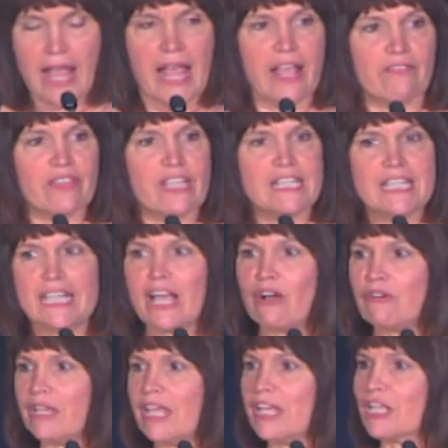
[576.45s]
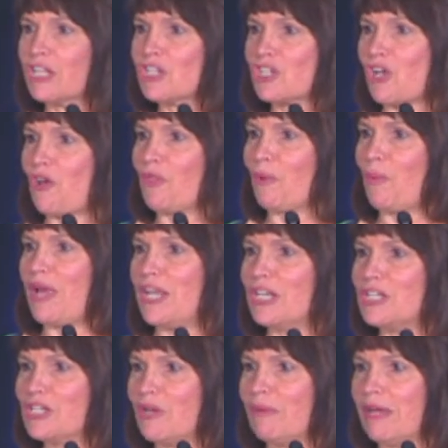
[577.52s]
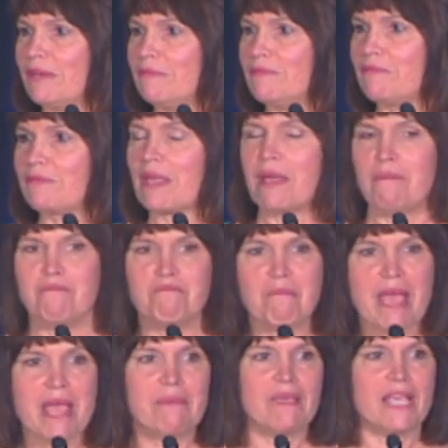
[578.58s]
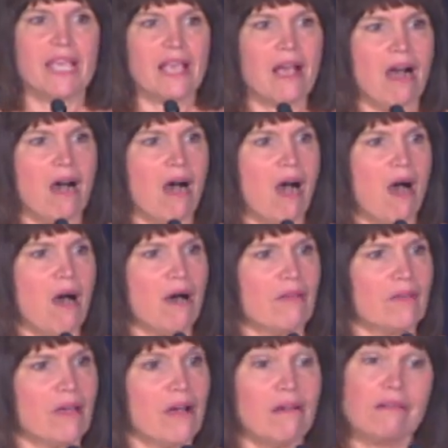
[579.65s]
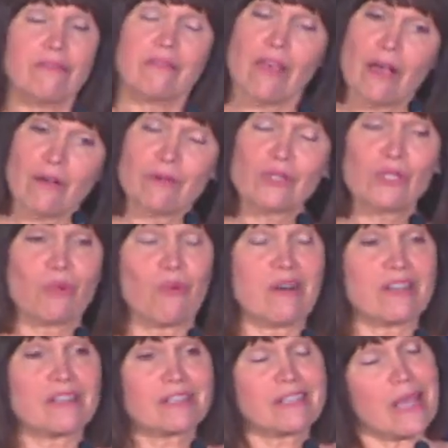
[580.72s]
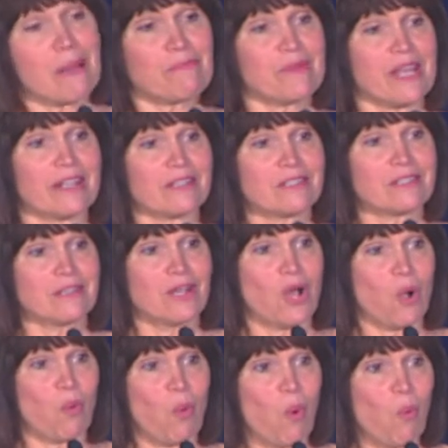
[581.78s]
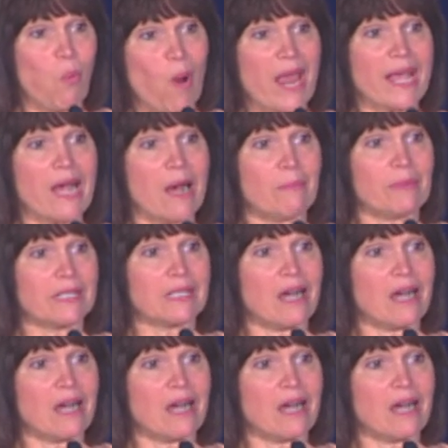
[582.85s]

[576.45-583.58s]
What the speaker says: If the DoD can show the way to do it, maybe those who are skeptics will wake up in